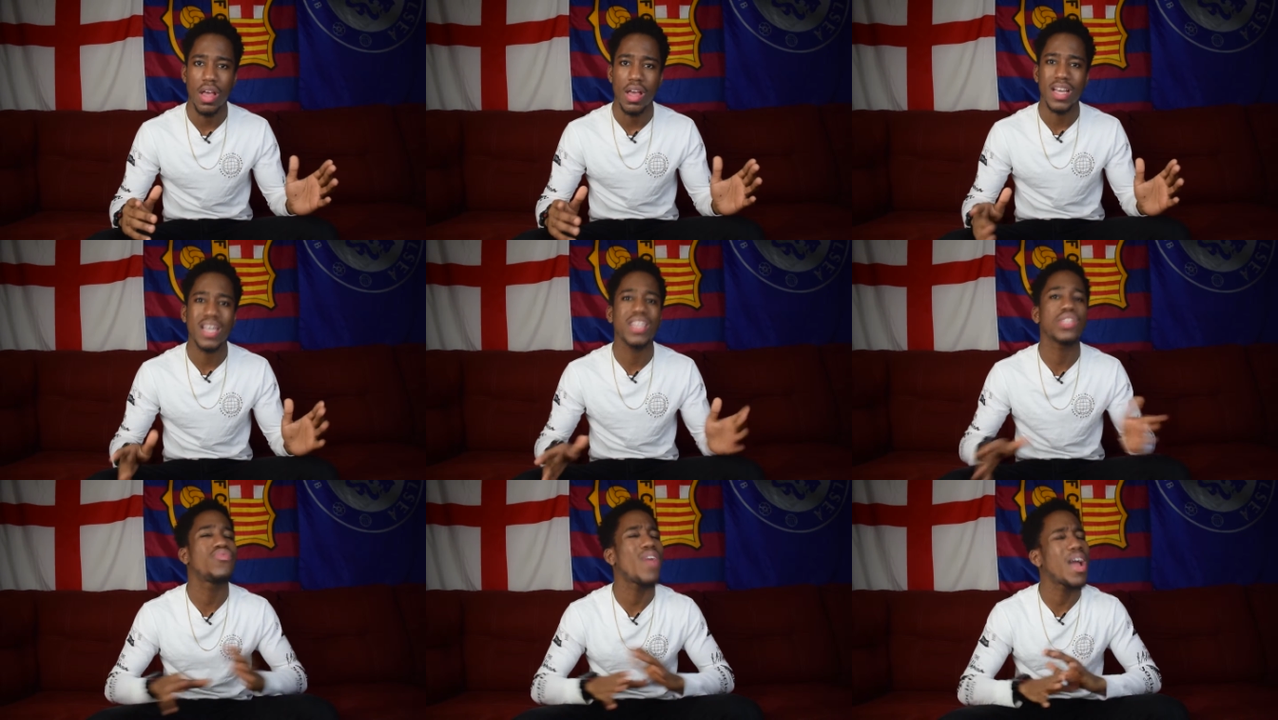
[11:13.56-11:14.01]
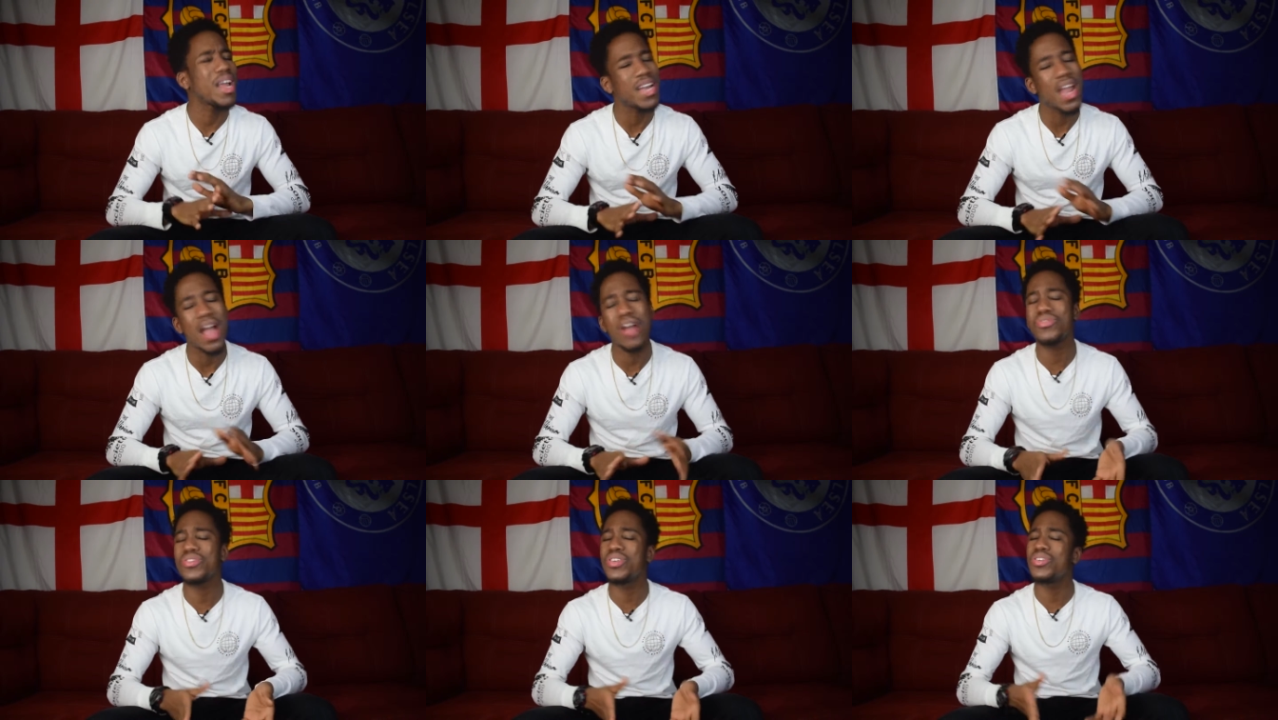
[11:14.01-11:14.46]
Because right
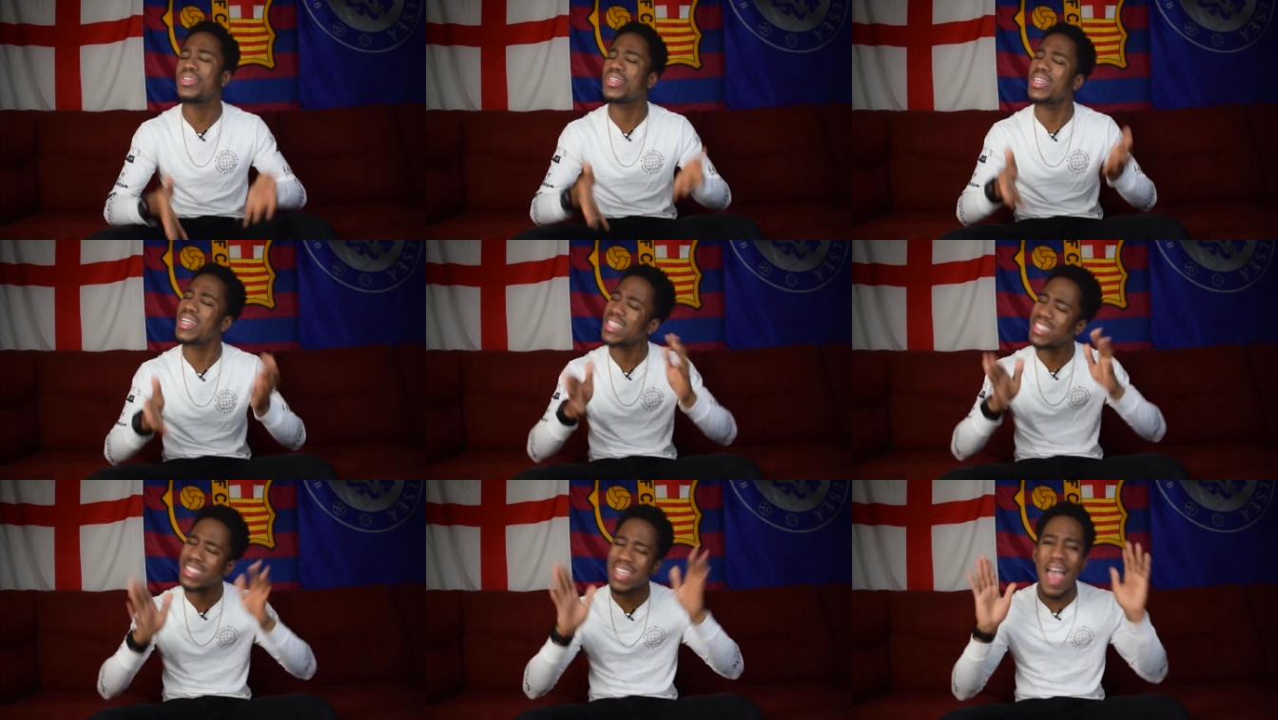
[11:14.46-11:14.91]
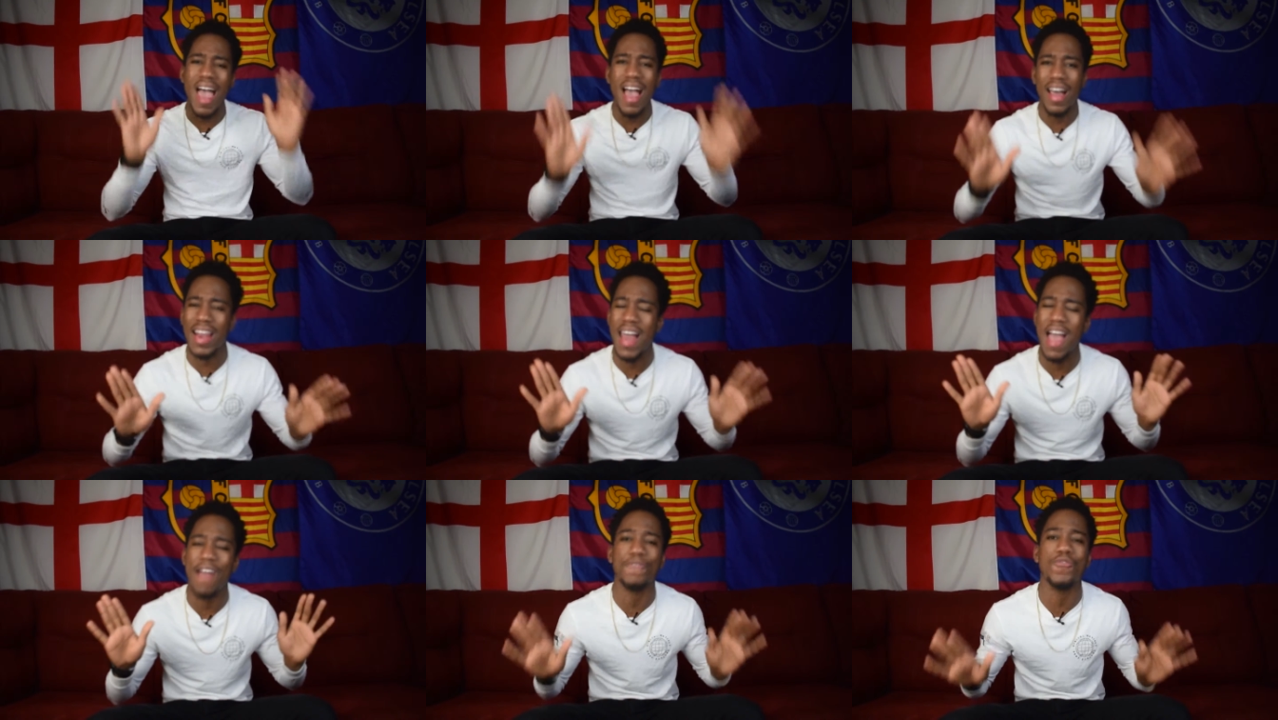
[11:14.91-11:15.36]
now, you, it's
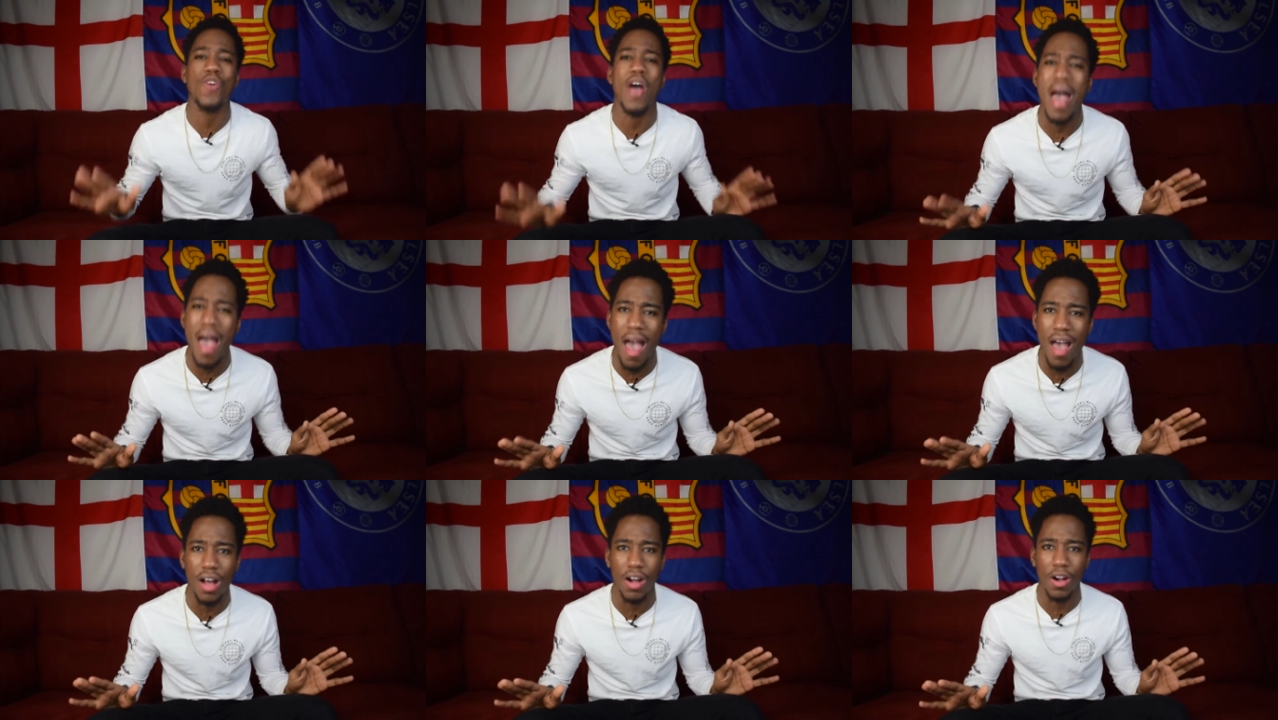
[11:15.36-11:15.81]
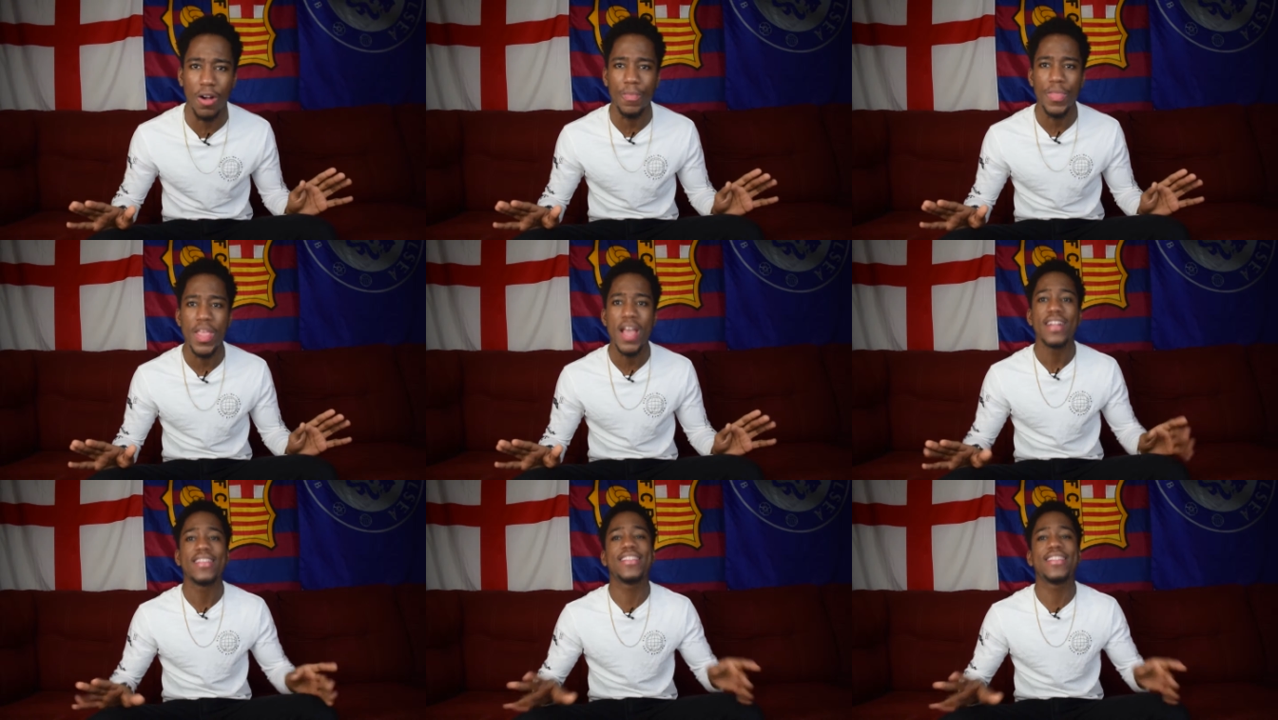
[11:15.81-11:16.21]
L after L.